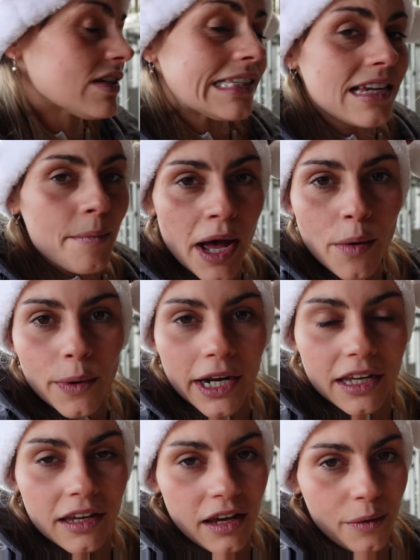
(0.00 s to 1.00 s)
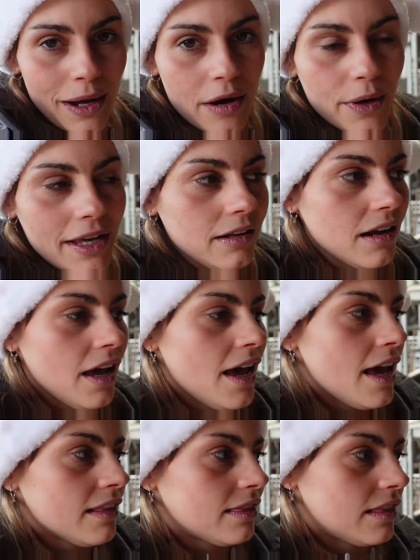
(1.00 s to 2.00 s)
the summer, when I can go out in
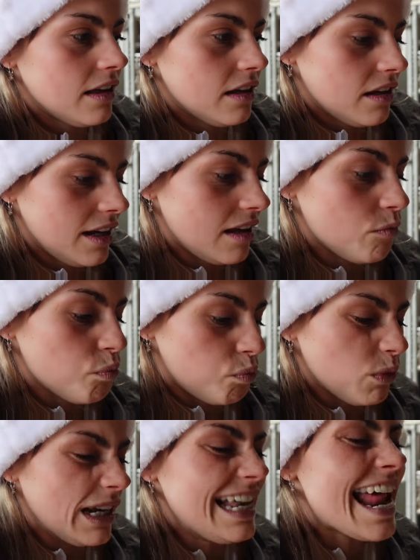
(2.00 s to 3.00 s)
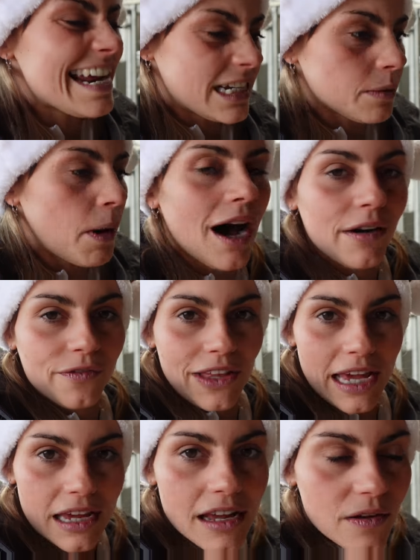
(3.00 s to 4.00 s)
the later part of
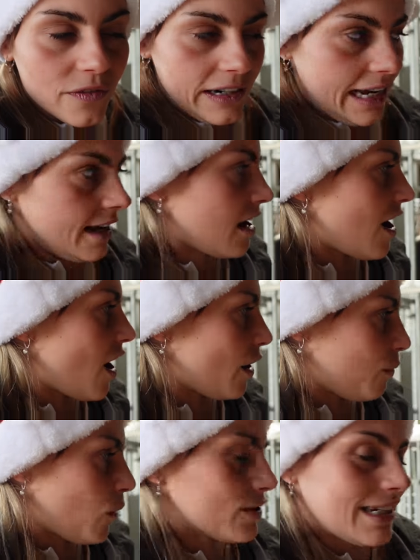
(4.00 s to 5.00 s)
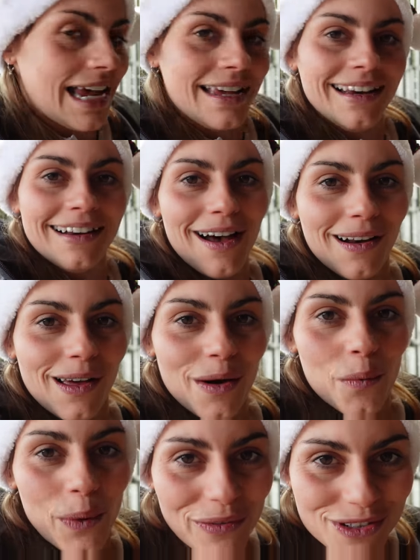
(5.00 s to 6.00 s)
the evening, I was taking
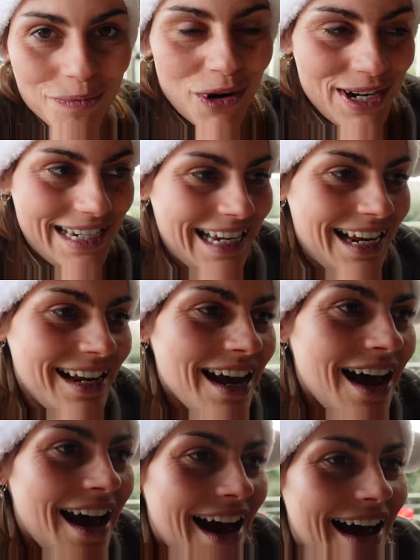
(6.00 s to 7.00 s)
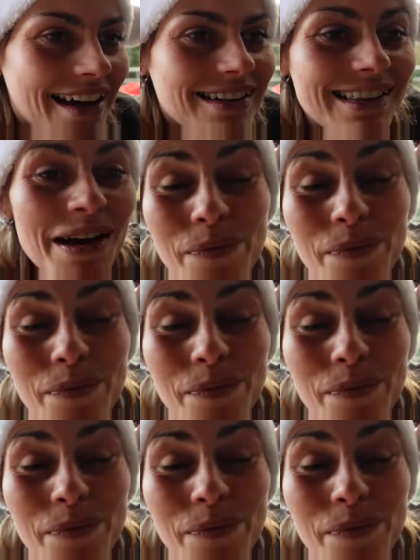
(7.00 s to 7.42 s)
Nala with Spritey, and they're